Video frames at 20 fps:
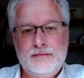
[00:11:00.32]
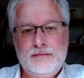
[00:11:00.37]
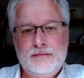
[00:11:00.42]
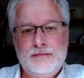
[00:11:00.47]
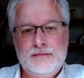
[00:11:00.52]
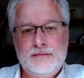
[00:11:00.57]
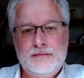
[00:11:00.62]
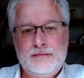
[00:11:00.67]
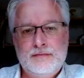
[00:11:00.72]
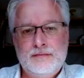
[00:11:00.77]

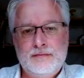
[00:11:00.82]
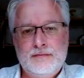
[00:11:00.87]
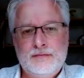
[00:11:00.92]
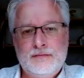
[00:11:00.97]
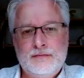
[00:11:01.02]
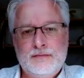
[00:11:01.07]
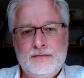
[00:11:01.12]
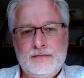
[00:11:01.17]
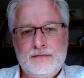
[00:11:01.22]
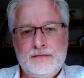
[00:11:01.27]

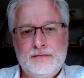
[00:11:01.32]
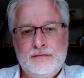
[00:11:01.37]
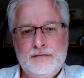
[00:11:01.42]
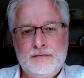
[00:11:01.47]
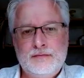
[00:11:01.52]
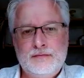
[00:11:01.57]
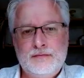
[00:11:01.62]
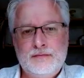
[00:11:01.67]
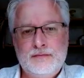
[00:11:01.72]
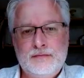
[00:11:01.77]

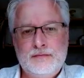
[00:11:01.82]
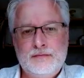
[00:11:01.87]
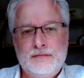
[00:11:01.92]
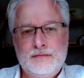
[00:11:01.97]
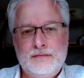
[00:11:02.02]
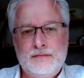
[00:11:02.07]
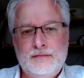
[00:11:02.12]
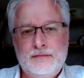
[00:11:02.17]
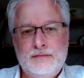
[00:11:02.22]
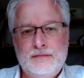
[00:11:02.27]

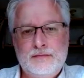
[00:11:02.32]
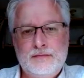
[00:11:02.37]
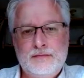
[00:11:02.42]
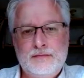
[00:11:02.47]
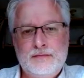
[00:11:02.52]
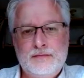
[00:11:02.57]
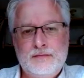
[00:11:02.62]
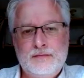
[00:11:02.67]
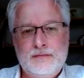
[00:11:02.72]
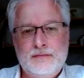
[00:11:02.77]

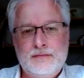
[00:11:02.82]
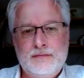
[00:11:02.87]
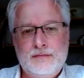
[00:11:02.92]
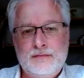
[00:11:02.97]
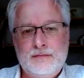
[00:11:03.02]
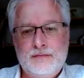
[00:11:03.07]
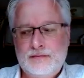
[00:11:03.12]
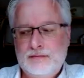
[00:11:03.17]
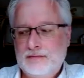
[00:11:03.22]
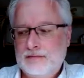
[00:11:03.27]

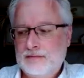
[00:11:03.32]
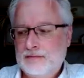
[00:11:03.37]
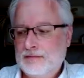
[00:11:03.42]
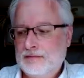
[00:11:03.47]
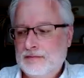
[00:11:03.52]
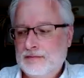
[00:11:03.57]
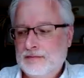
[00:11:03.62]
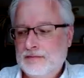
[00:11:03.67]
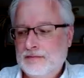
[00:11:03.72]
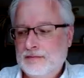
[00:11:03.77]

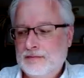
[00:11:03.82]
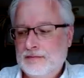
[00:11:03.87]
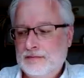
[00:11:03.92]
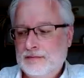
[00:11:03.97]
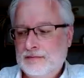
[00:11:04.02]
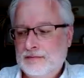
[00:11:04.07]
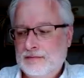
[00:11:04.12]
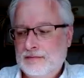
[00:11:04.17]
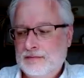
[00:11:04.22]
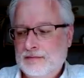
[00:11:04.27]

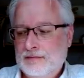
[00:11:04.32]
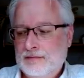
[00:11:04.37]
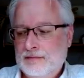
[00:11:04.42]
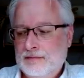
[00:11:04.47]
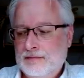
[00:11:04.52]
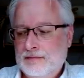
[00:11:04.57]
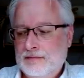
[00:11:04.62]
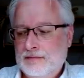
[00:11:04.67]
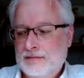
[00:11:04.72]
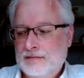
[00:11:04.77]

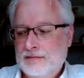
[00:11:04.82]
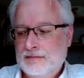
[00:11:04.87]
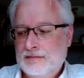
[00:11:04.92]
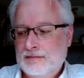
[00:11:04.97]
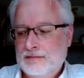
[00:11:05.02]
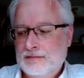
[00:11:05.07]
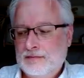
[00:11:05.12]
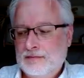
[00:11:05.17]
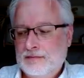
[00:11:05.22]
This person isn't speaking.